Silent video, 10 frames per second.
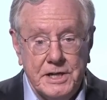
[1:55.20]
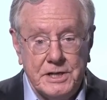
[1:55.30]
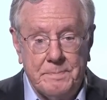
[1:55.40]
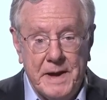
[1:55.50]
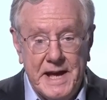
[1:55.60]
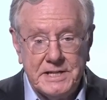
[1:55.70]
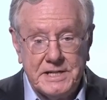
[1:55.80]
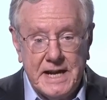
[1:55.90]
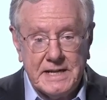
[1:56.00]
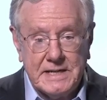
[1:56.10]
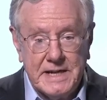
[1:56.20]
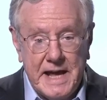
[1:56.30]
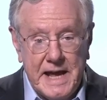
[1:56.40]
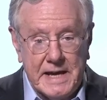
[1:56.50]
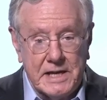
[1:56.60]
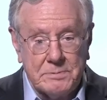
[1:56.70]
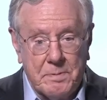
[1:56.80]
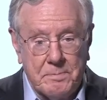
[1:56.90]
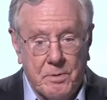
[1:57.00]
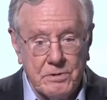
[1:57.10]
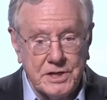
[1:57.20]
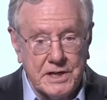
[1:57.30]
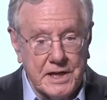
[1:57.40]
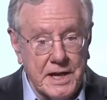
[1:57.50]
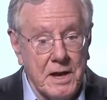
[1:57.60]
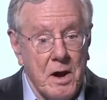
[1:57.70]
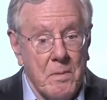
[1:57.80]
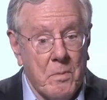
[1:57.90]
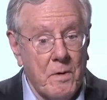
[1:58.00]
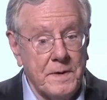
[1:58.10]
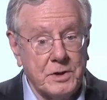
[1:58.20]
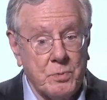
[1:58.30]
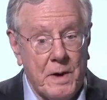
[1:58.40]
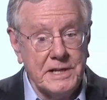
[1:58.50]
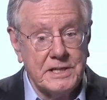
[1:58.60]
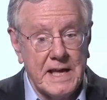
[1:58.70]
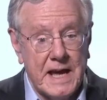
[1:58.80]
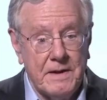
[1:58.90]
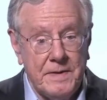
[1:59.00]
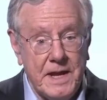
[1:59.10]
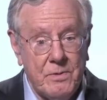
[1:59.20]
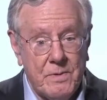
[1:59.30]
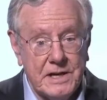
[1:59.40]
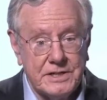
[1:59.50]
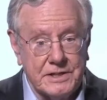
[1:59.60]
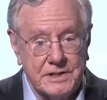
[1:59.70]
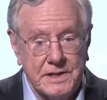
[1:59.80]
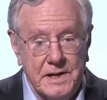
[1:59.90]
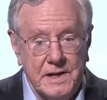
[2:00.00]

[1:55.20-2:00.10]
Japan's debt today is proportionately more than twice that of the U.S.'s.